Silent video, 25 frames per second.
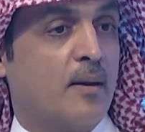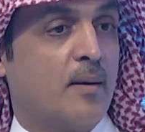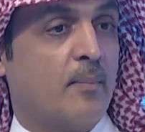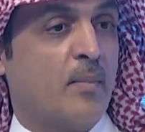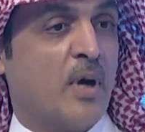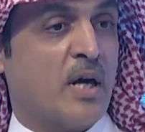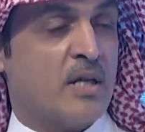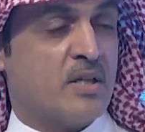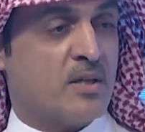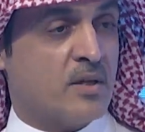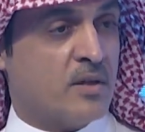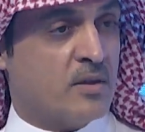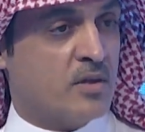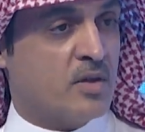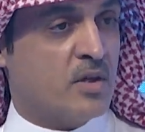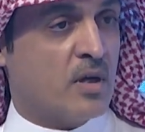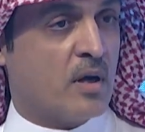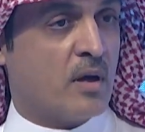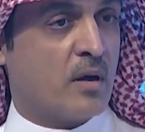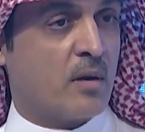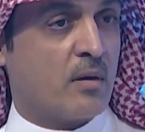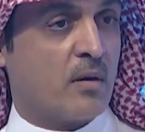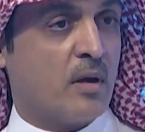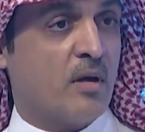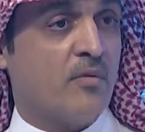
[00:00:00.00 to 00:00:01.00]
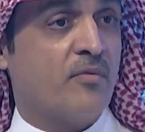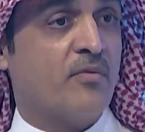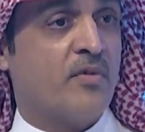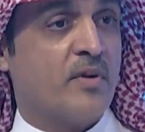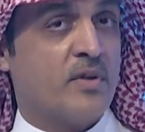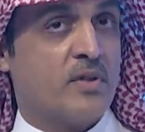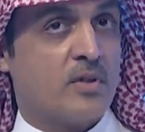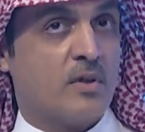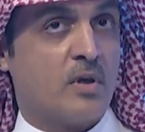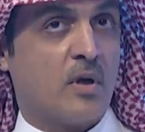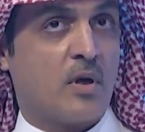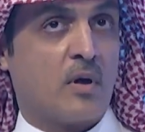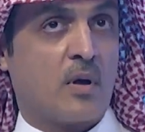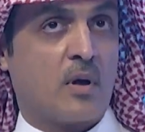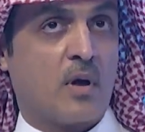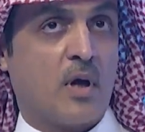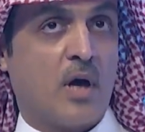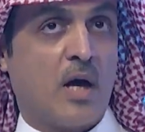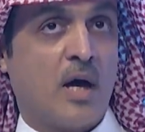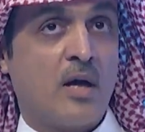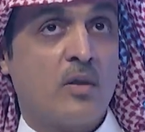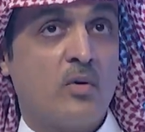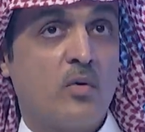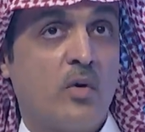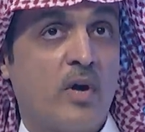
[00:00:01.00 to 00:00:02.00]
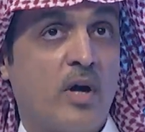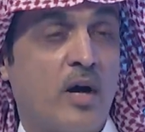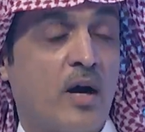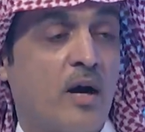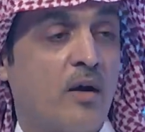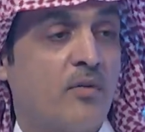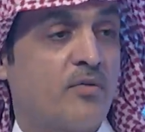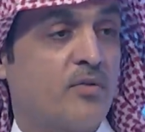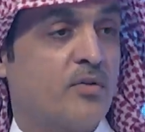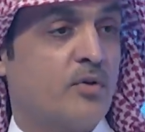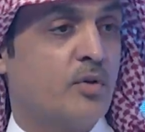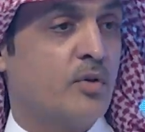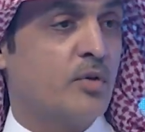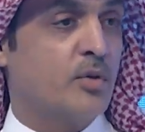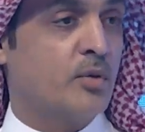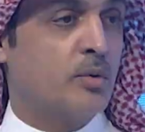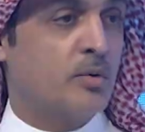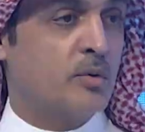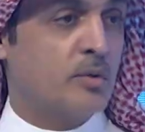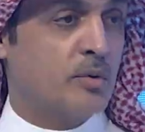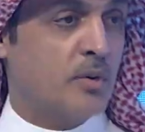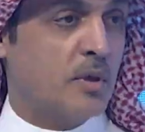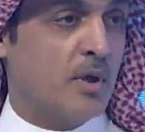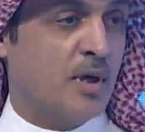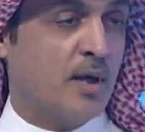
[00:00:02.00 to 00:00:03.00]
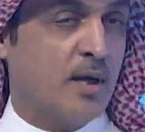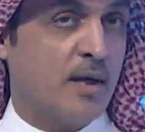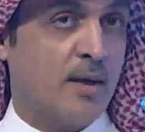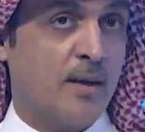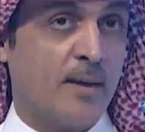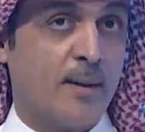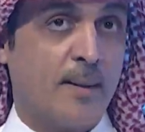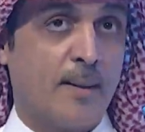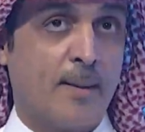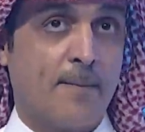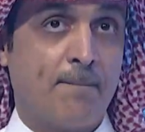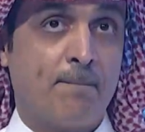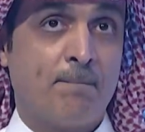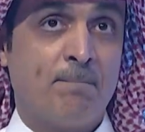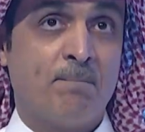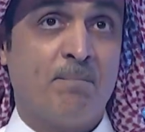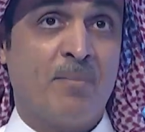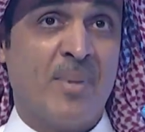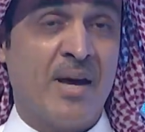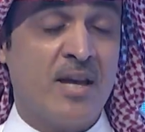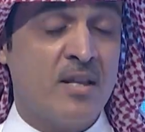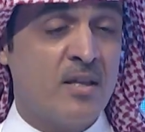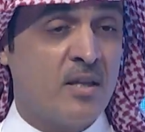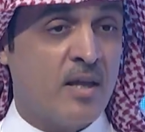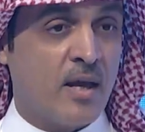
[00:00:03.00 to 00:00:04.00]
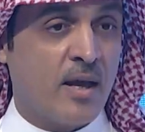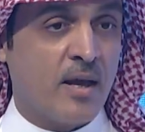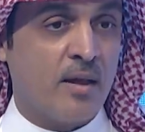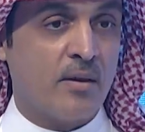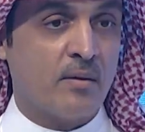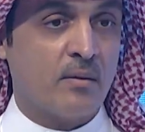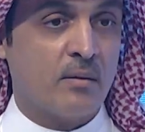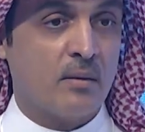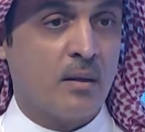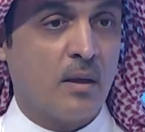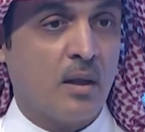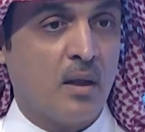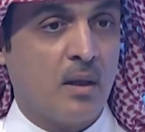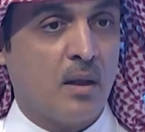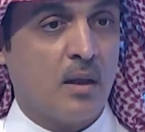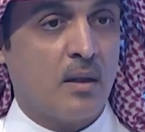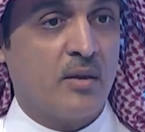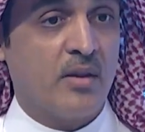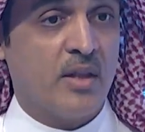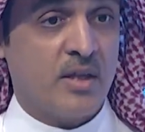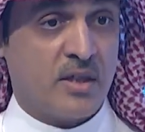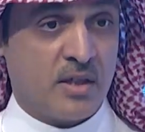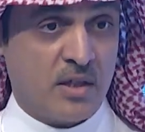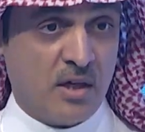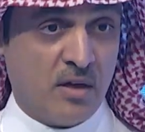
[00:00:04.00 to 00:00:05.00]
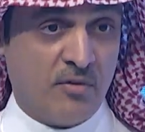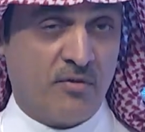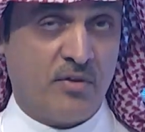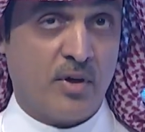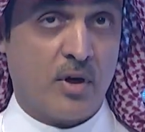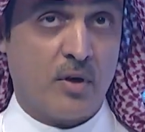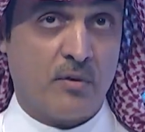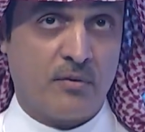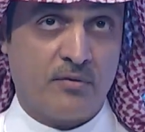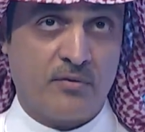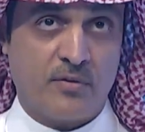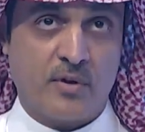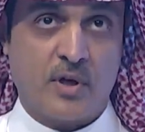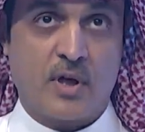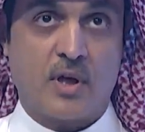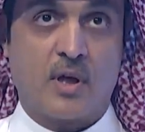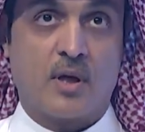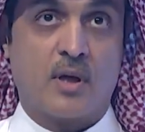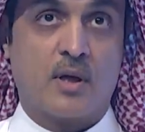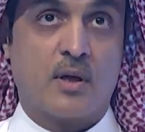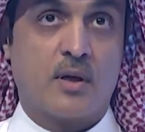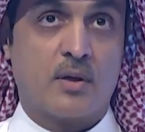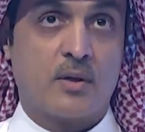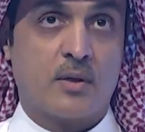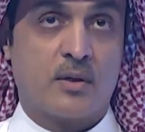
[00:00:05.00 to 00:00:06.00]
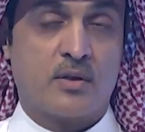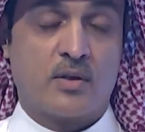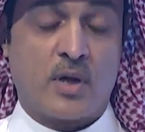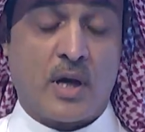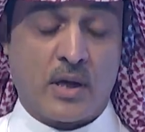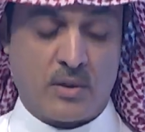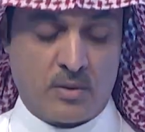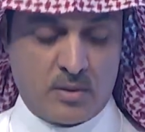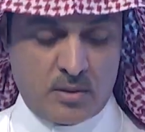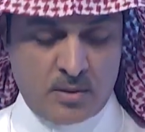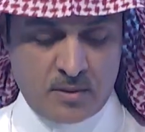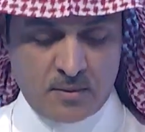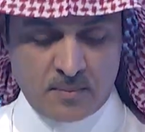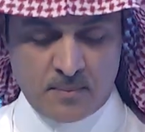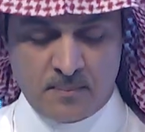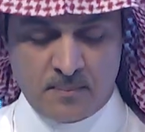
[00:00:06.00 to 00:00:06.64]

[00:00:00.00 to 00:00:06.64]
passenger, investor, and we have to maintain this level of trust.